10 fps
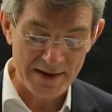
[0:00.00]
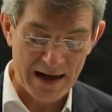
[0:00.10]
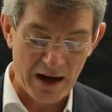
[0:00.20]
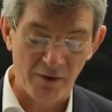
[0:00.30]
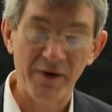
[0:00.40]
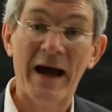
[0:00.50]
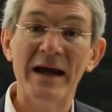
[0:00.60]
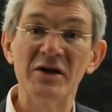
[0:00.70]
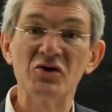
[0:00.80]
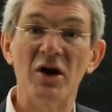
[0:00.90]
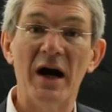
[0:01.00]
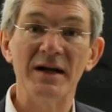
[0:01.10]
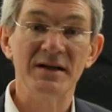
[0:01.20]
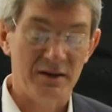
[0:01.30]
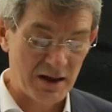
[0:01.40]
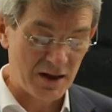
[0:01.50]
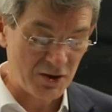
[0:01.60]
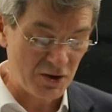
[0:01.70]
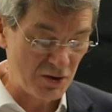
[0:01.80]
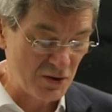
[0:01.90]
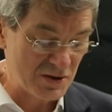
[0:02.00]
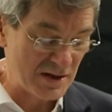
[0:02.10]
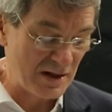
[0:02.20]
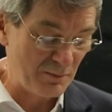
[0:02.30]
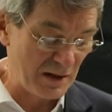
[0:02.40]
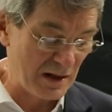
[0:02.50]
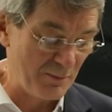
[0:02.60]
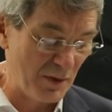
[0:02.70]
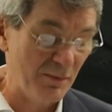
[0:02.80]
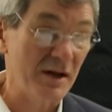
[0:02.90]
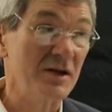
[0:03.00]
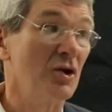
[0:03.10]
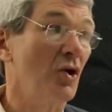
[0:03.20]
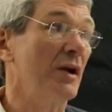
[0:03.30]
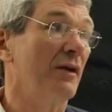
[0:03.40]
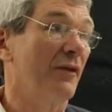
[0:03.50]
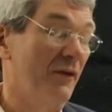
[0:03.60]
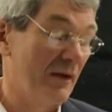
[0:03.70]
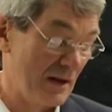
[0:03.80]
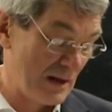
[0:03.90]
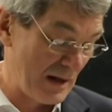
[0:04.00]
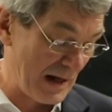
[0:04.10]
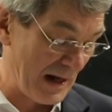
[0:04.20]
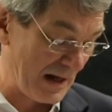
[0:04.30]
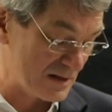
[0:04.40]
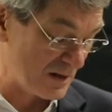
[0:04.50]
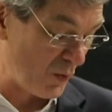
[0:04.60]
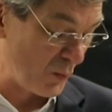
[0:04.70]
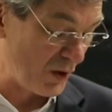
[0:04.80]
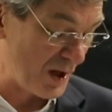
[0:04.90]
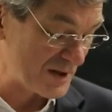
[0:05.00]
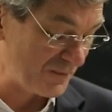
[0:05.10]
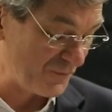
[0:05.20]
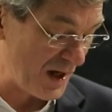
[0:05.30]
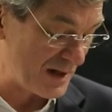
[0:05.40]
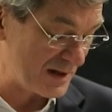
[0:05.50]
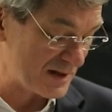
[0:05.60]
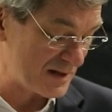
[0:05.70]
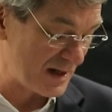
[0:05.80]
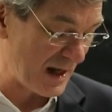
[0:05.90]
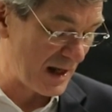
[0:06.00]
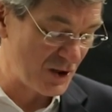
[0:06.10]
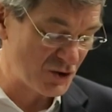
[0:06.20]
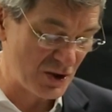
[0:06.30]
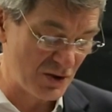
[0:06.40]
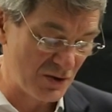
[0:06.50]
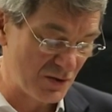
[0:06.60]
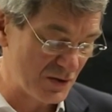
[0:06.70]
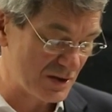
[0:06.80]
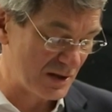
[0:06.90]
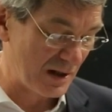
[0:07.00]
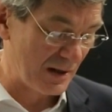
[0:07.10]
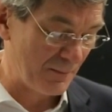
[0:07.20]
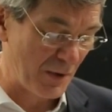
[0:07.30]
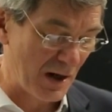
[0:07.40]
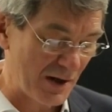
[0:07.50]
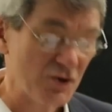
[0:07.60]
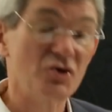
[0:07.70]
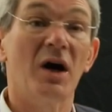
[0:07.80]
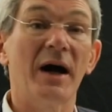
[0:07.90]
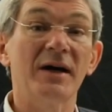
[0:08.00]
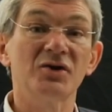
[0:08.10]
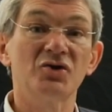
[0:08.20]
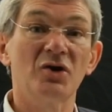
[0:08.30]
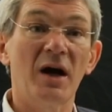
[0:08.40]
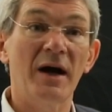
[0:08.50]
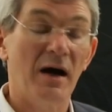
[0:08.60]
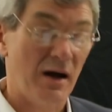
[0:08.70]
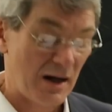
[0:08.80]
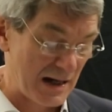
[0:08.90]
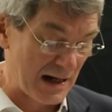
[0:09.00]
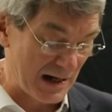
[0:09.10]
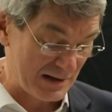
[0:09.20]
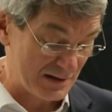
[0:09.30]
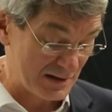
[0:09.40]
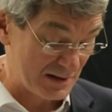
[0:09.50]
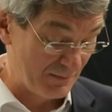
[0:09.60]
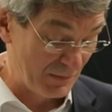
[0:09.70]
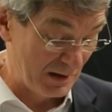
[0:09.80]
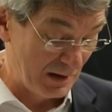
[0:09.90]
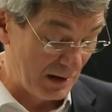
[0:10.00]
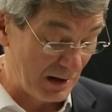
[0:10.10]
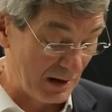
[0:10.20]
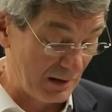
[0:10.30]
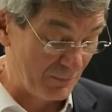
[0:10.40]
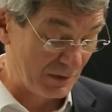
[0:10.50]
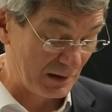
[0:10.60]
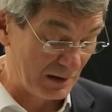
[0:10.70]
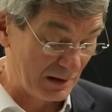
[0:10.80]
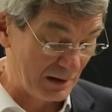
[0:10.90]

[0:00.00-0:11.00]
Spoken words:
now of a hand dryer used in public toilets. And what we're asked to find is the energy used by the dryer to dry our hands. And